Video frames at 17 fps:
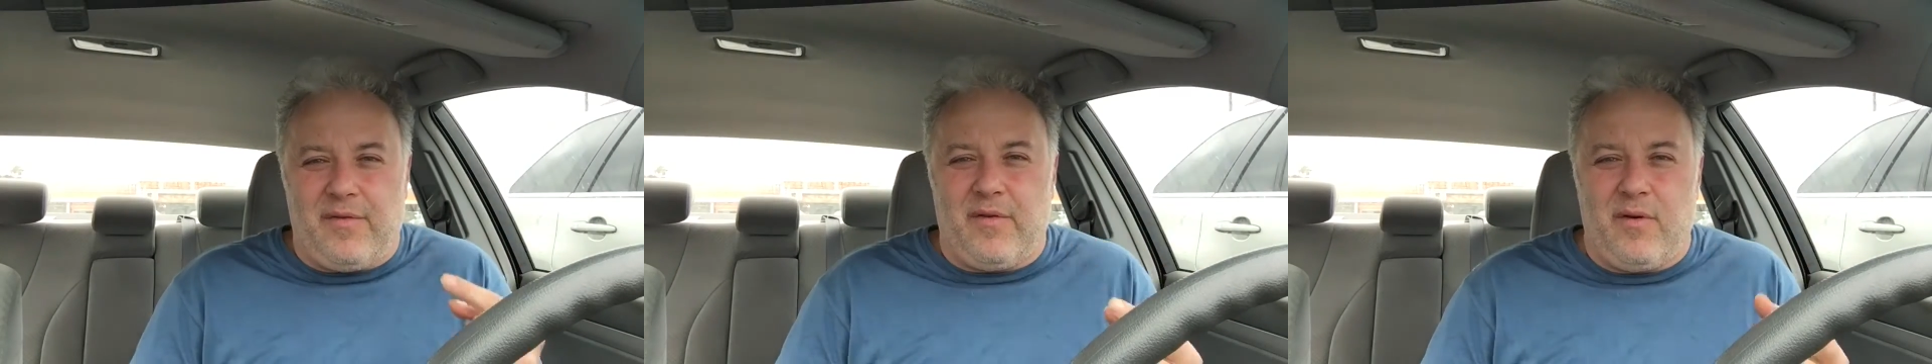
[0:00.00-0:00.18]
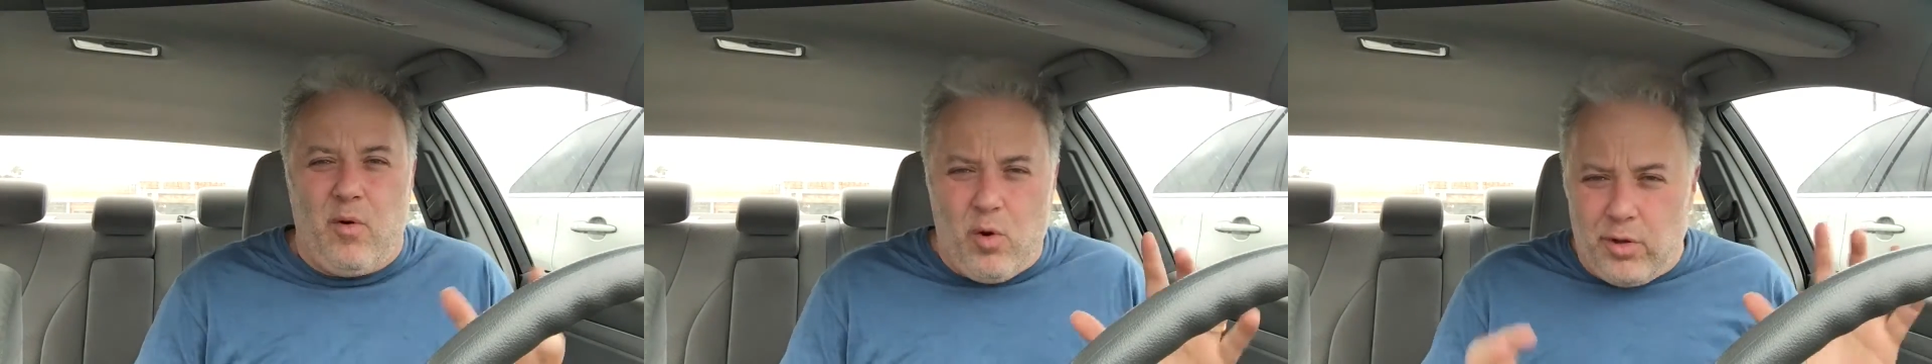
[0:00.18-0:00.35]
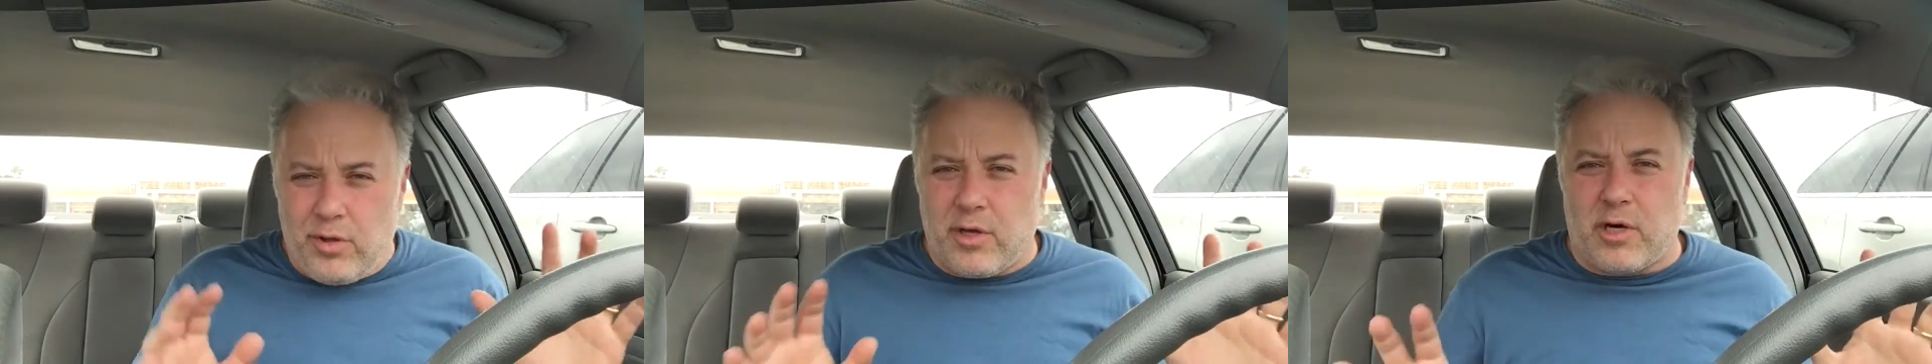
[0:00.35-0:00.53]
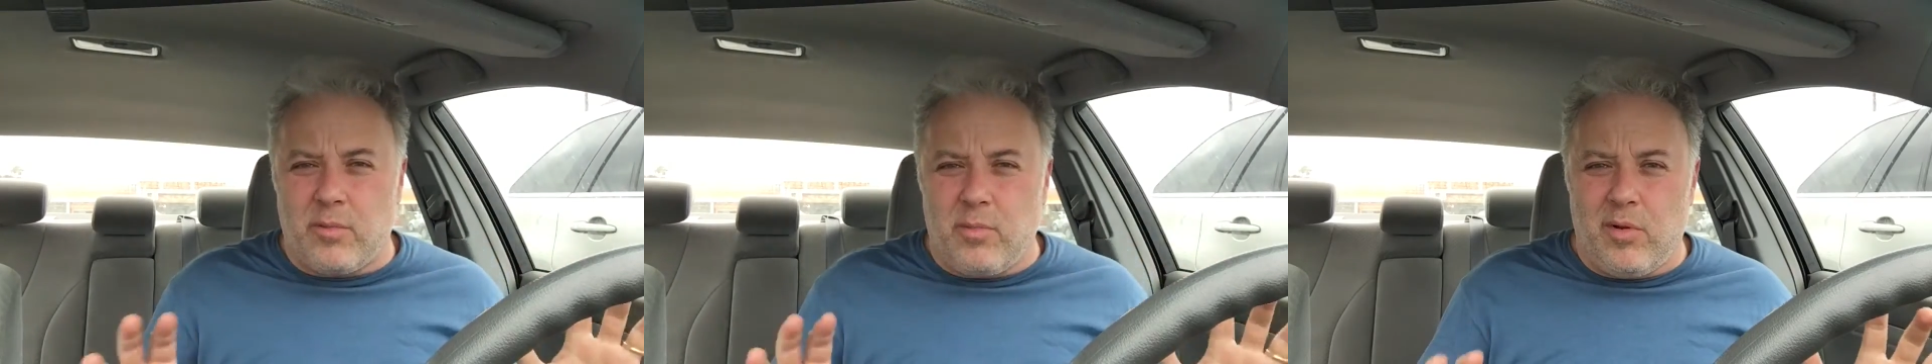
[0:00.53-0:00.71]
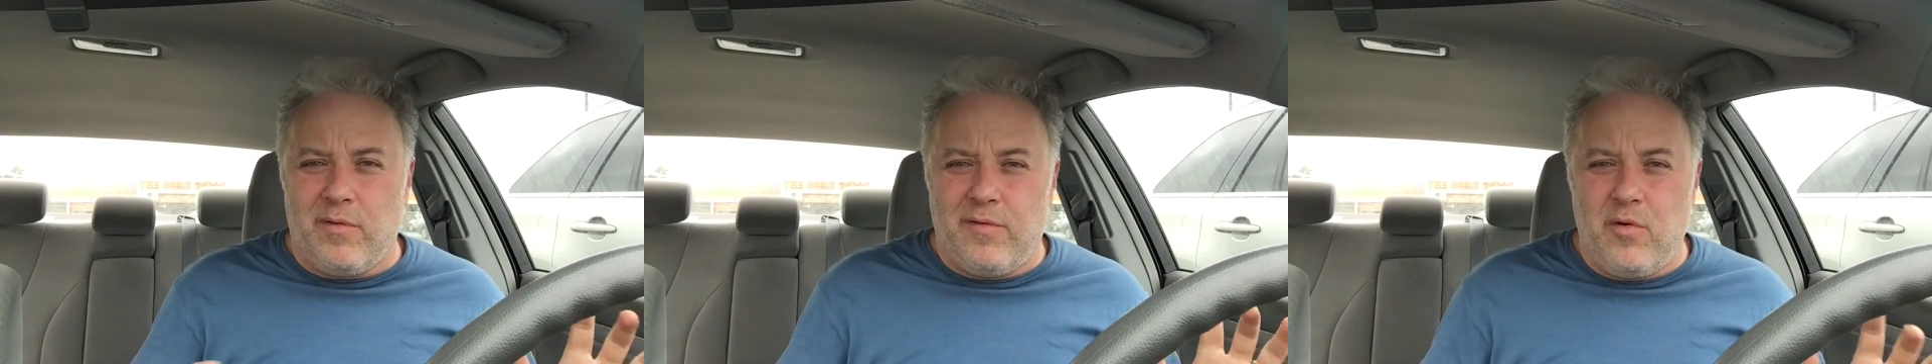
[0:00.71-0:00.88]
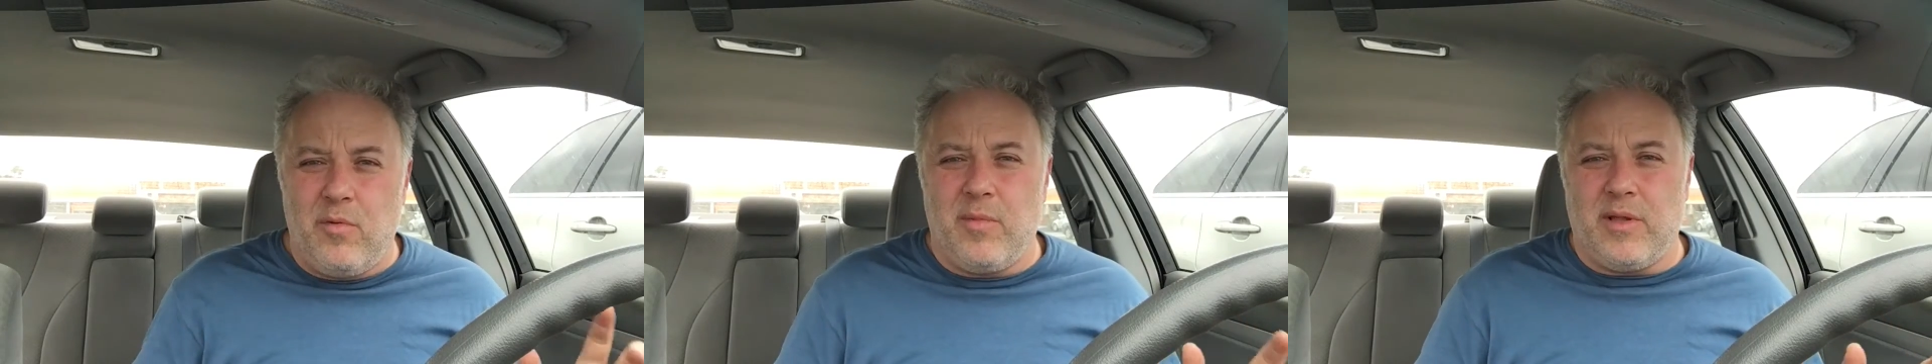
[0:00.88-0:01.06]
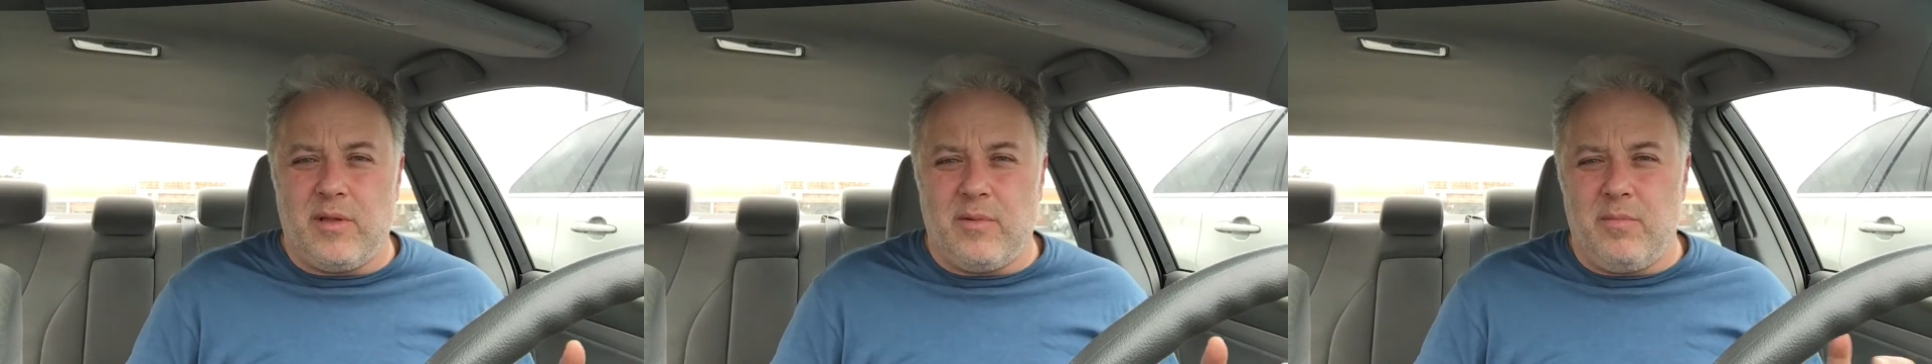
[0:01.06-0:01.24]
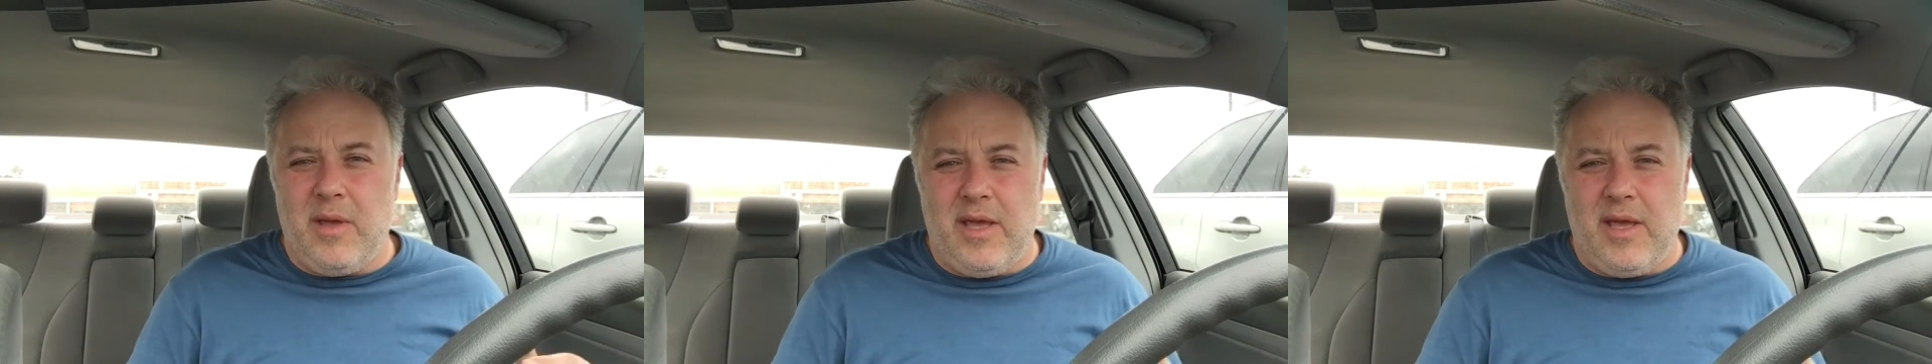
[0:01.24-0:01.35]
honorable woman,